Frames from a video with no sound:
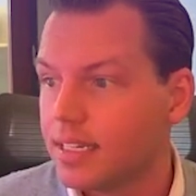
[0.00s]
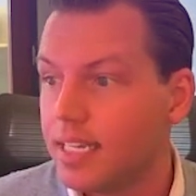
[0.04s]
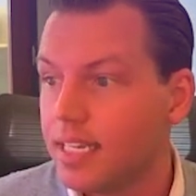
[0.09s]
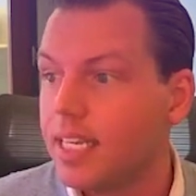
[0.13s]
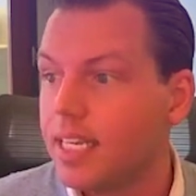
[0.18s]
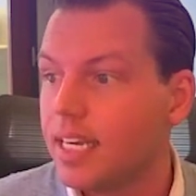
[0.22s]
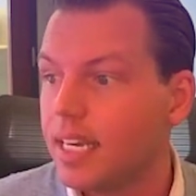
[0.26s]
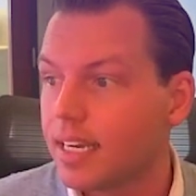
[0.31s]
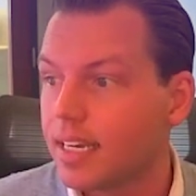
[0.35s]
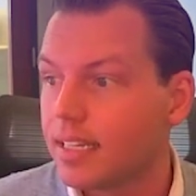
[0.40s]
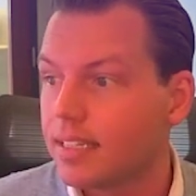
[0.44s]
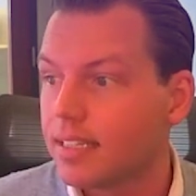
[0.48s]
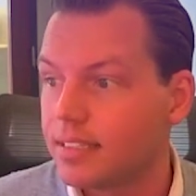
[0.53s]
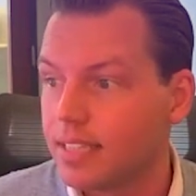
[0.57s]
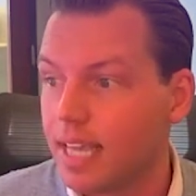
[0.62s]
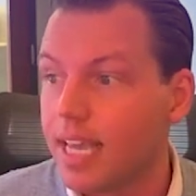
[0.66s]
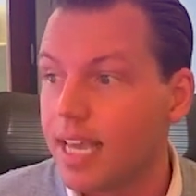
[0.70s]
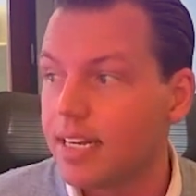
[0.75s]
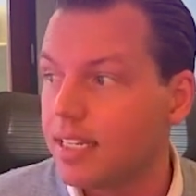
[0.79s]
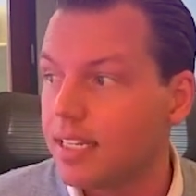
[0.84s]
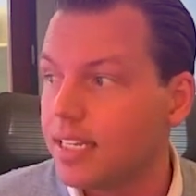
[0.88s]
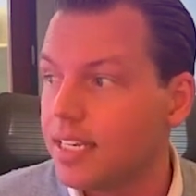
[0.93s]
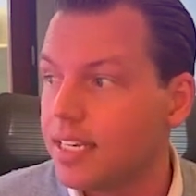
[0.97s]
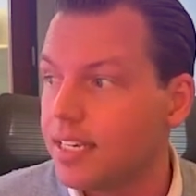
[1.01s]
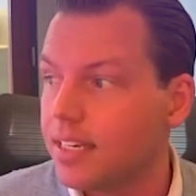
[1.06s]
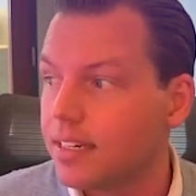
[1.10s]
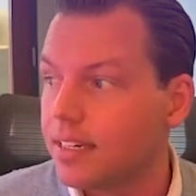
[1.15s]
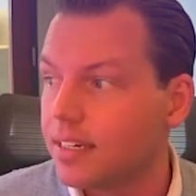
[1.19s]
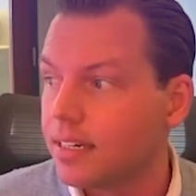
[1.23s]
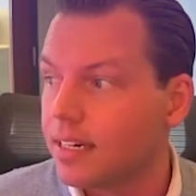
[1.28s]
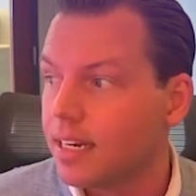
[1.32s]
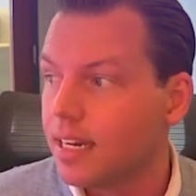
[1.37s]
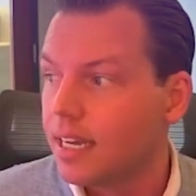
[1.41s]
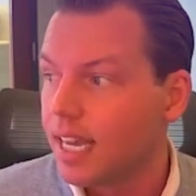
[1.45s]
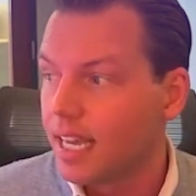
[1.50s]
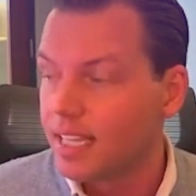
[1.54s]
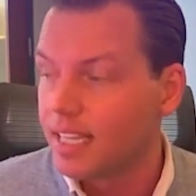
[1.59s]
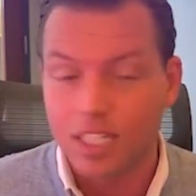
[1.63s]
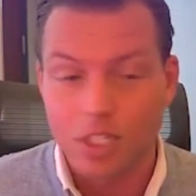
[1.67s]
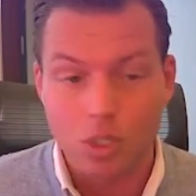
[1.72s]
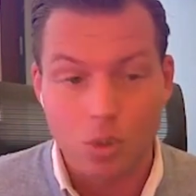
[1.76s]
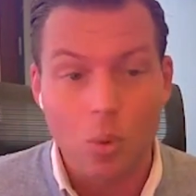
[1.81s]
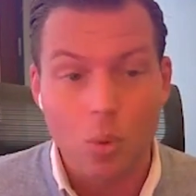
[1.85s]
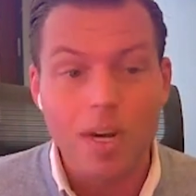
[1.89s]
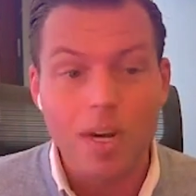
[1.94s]
T. Higgins ended the year as
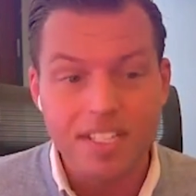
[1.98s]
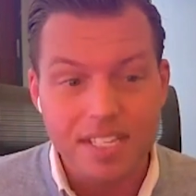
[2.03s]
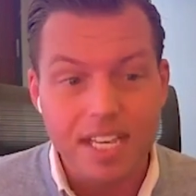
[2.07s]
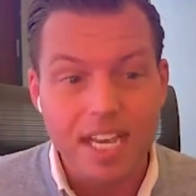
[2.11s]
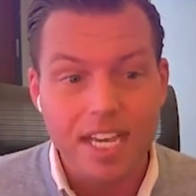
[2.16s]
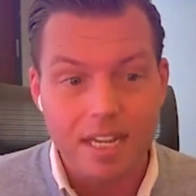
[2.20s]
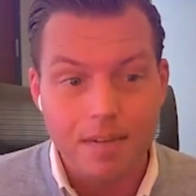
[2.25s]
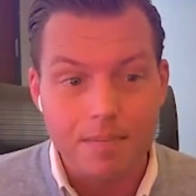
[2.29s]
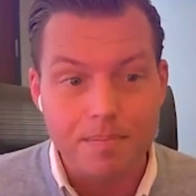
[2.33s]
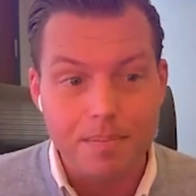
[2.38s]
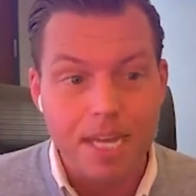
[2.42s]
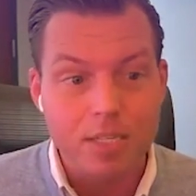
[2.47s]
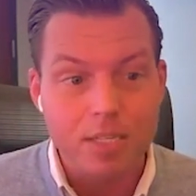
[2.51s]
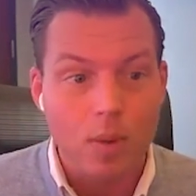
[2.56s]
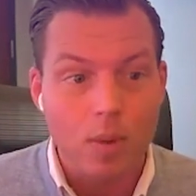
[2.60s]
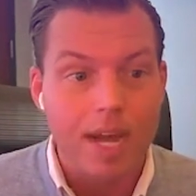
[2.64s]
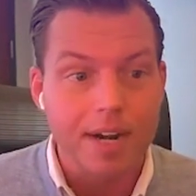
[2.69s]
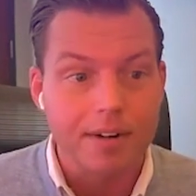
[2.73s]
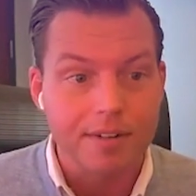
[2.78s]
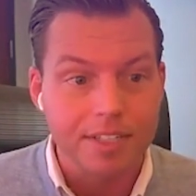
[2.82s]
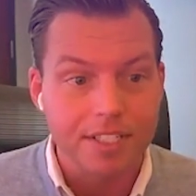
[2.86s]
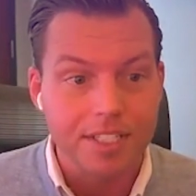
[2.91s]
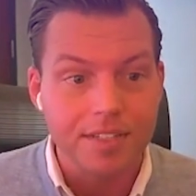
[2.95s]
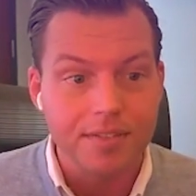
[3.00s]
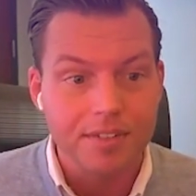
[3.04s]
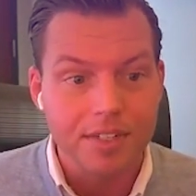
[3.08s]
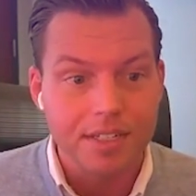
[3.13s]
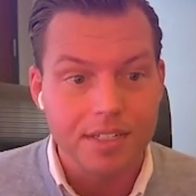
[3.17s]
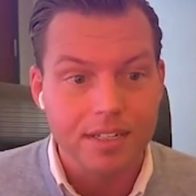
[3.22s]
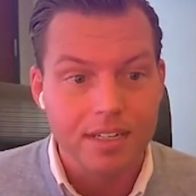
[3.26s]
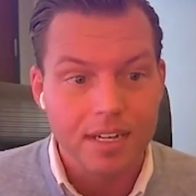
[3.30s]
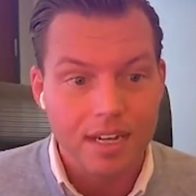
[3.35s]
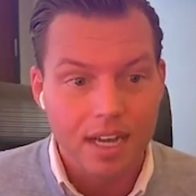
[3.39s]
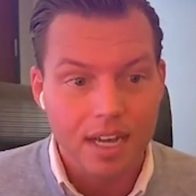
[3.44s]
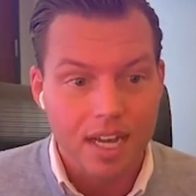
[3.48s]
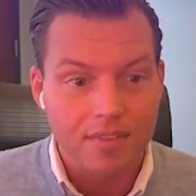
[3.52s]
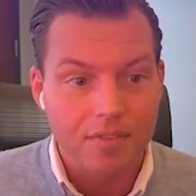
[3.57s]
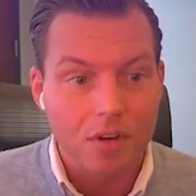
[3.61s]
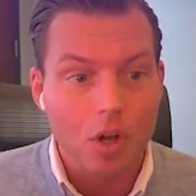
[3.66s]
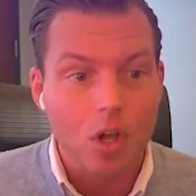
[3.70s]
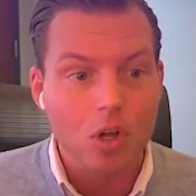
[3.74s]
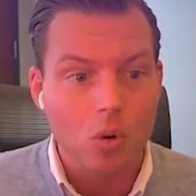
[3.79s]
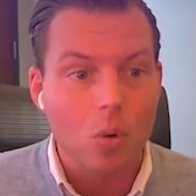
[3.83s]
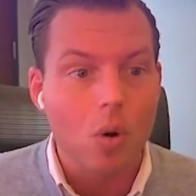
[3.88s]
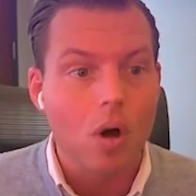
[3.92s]
the 22nd best wide receiver out of
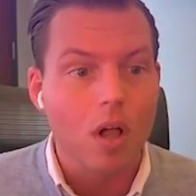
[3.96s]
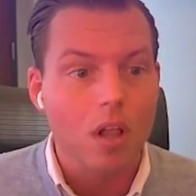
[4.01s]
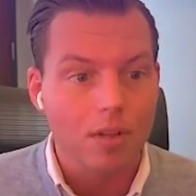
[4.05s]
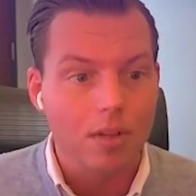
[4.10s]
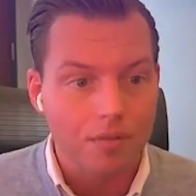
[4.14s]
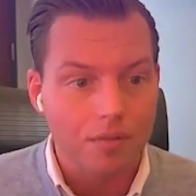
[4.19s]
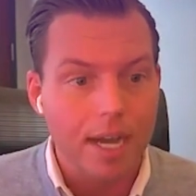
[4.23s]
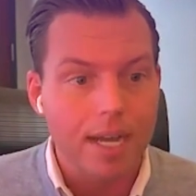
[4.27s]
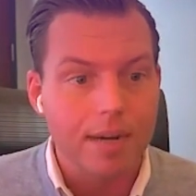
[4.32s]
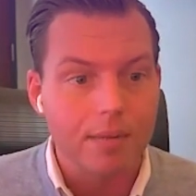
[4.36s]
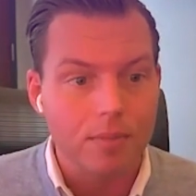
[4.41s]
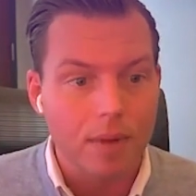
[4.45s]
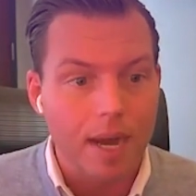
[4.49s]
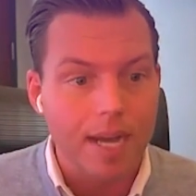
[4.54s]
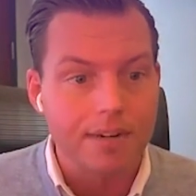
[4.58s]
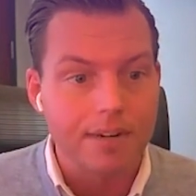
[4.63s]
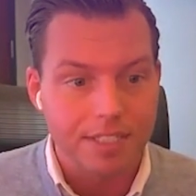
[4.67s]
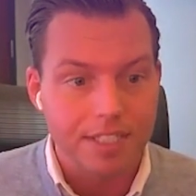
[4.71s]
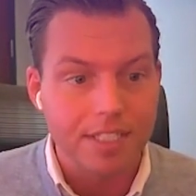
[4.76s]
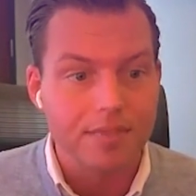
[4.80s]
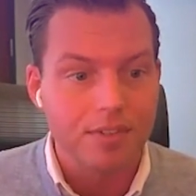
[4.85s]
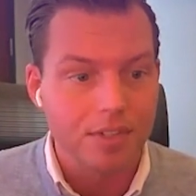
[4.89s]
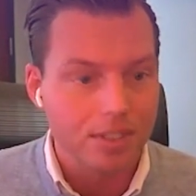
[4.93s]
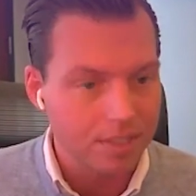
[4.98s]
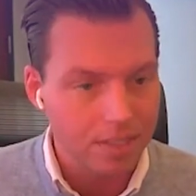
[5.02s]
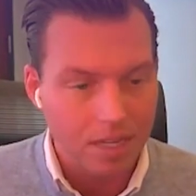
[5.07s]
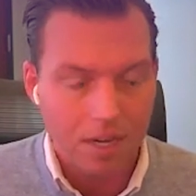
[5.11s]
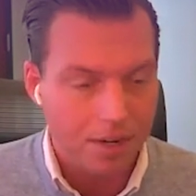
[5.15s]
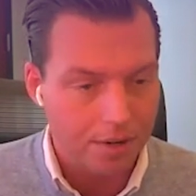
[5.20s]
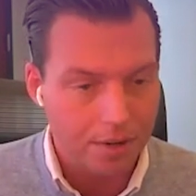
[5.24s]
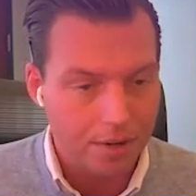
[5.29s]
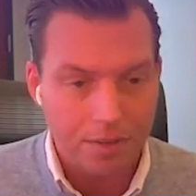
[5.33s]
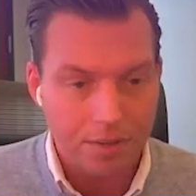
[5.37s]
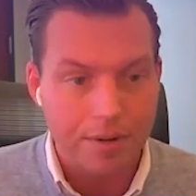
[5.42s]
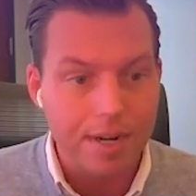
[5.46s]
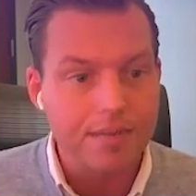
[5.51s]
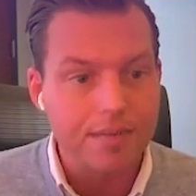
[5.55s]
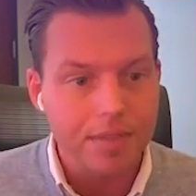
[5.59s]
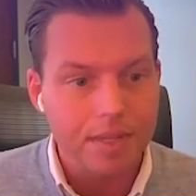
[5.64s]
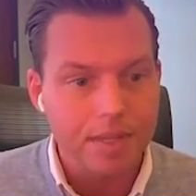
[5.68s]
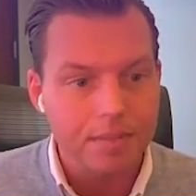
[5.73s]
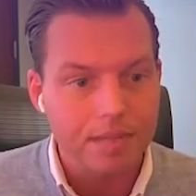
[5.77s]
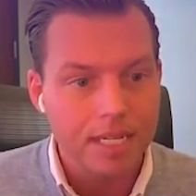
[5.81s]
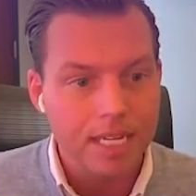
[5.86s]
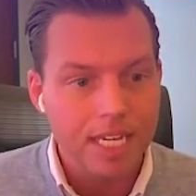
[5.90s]
all qualified wide receivers, 103 of
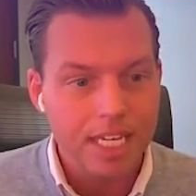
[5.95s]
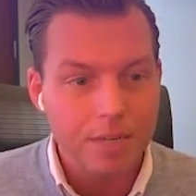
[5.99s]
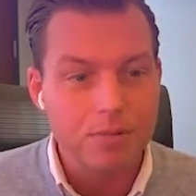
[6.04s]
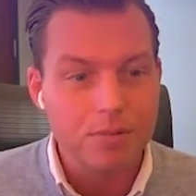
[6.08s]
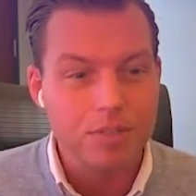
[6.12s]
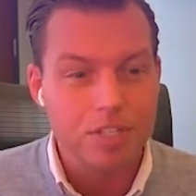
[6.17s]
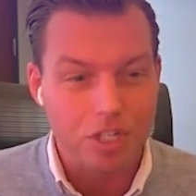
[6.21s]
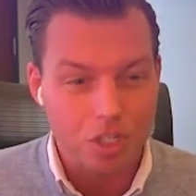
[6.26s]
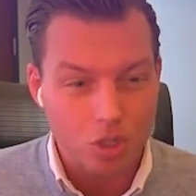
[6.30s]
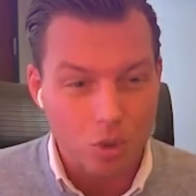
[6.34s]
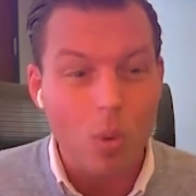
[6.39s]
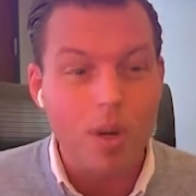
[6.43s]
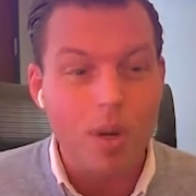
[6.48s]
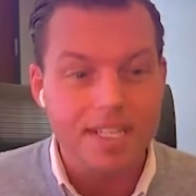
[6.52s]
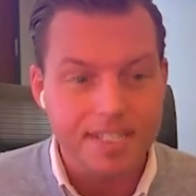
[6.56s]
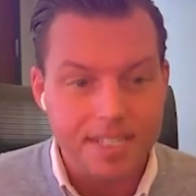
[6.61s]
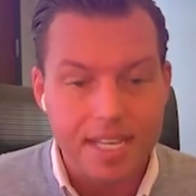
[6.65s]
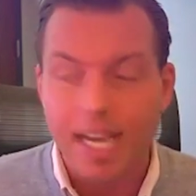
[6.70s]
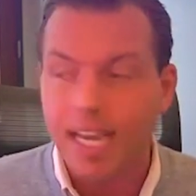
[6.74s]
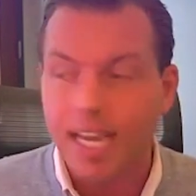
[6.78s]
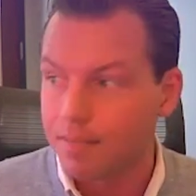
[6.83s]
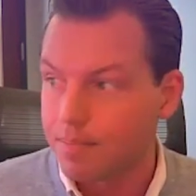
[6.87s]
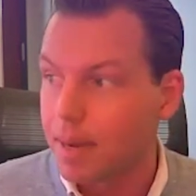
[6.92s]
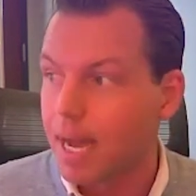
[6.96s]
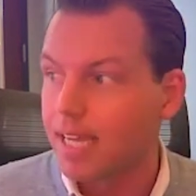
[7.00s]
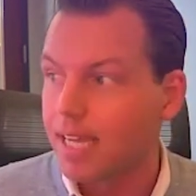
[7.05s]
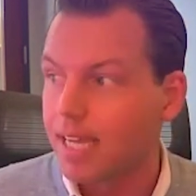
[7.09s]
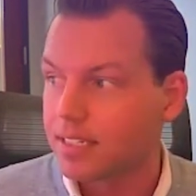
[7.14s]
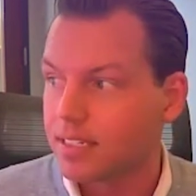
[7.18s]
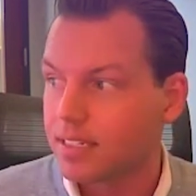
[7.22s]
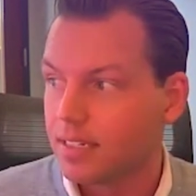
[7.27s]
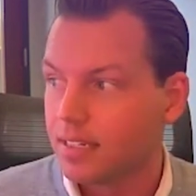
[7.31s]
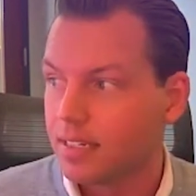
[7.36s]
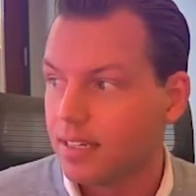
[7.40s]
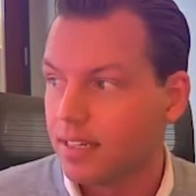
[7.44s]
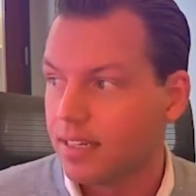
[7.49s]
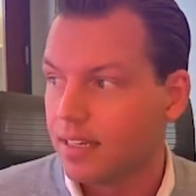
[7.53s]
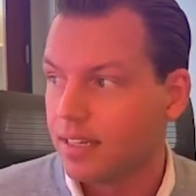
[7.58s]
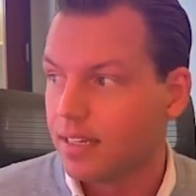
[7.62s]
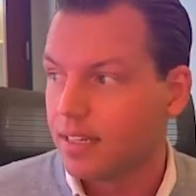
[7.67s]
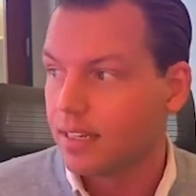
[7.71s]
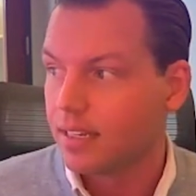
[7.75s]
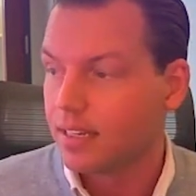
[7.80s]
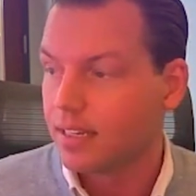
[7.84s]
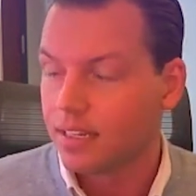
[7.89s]
them. He was the 22nd best.
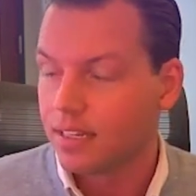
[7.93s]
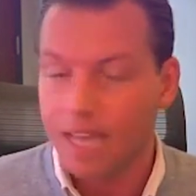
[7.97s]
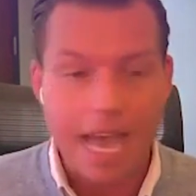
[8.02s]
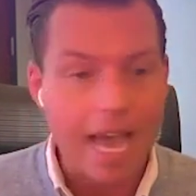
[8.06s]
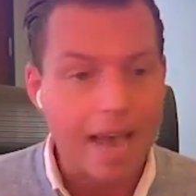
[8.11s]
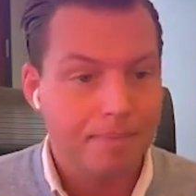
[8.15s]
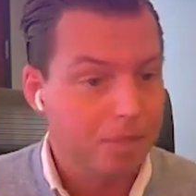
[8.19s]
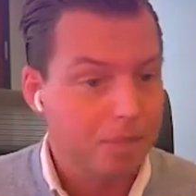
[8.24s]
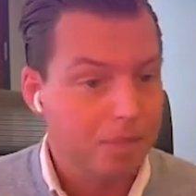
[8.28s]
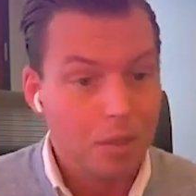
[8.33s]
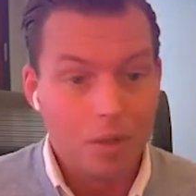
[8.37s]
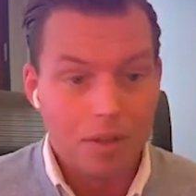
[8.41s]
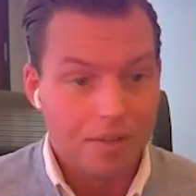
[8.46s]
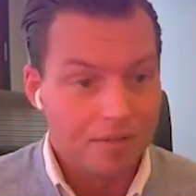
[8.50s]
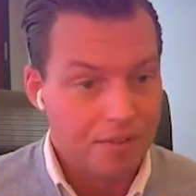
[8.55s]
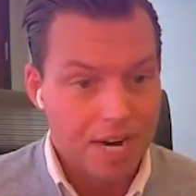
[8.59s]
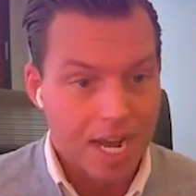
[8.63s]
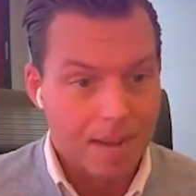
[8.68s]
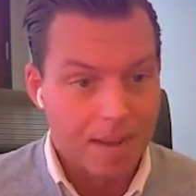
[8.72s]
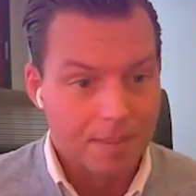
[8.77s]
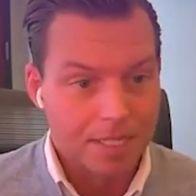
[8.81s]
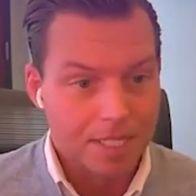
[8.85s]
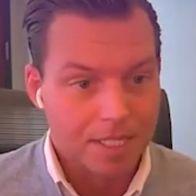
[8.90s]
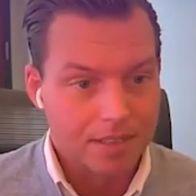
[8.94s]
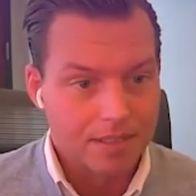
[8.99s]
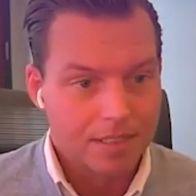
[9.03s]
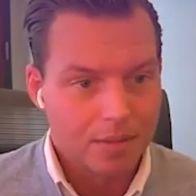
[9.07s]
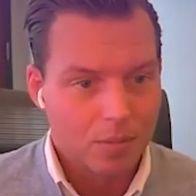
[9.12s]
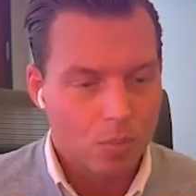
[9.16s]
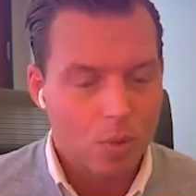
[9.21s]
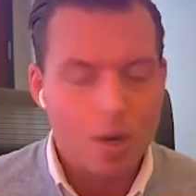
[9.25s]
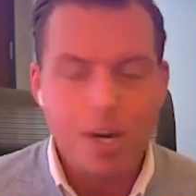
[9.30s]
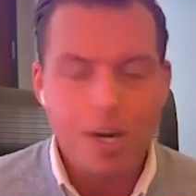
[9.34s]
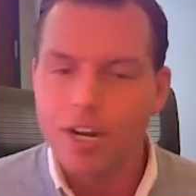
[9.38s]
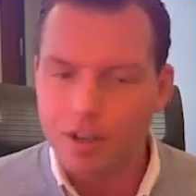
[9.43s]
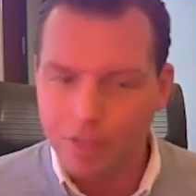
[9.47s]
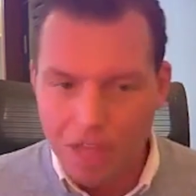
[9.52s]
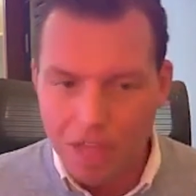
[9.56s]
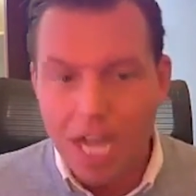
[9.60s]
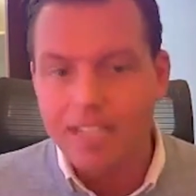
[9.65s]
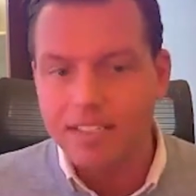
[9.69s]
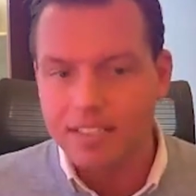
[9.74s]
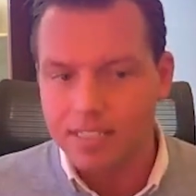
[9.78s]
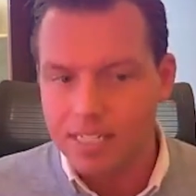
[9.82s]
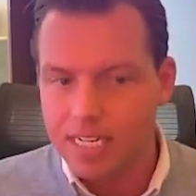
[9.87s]
Absolutely phenomenal. What are your
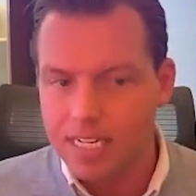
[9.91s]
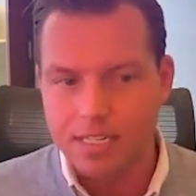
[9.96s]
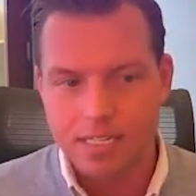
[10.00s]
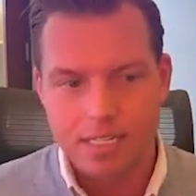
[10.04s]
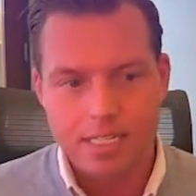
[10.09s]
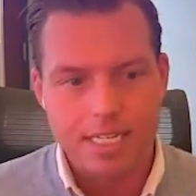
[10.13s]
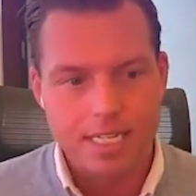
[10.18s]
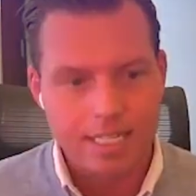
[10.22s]
thoughts initially?